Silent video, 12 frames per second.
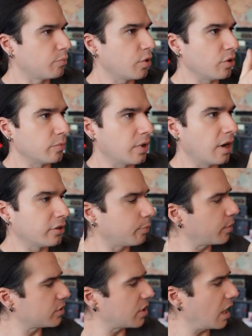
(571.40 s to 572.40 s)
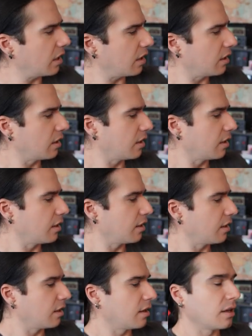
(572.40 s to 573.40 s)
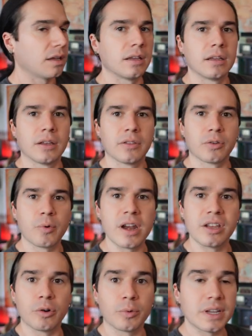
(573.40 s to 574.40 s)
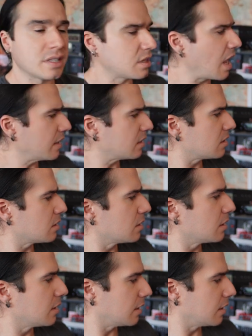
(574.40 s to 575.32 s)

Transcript: boom, 100%. The radio resets